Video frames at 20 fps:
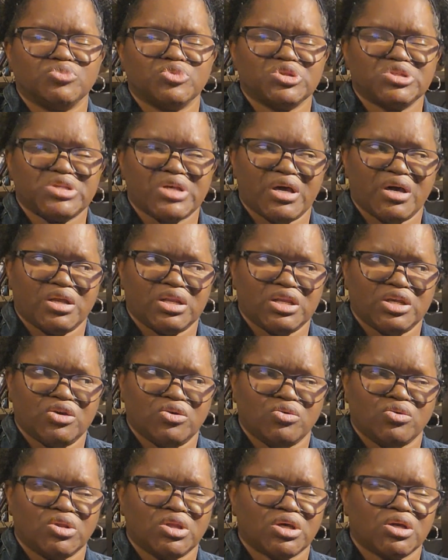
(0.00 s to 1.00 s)
was down
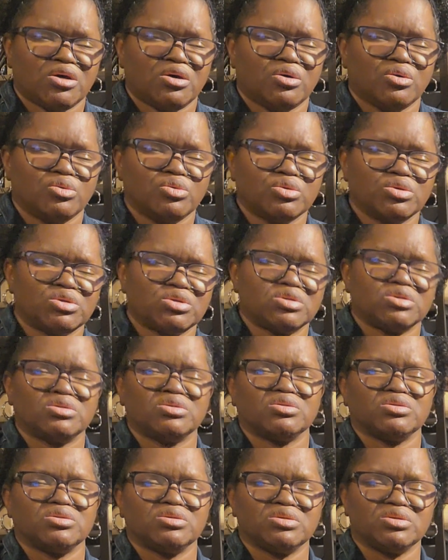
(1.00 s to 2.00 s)
here on the coast,
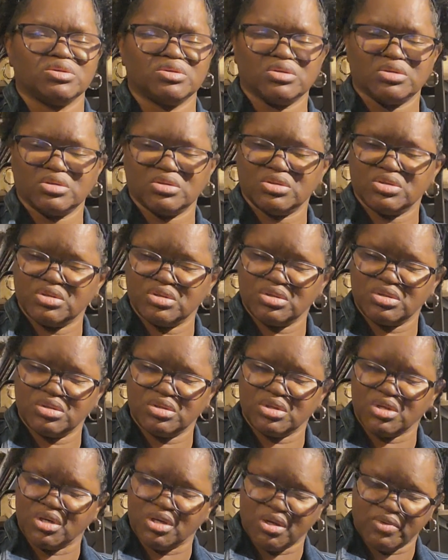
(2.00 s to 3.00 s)

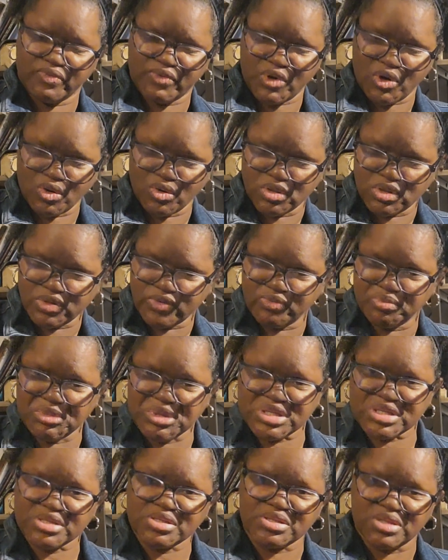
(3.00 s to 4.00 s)
the Gulf Coast of
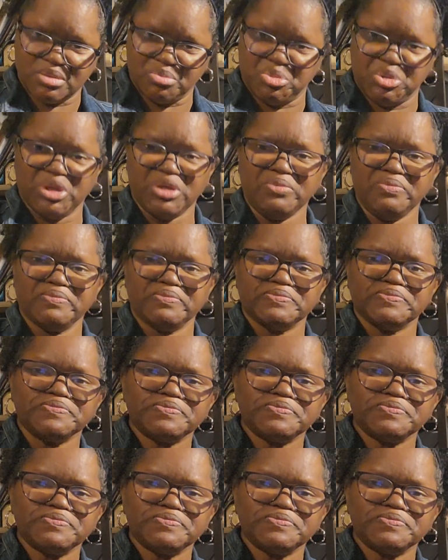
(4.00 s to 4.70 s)
Mississippi.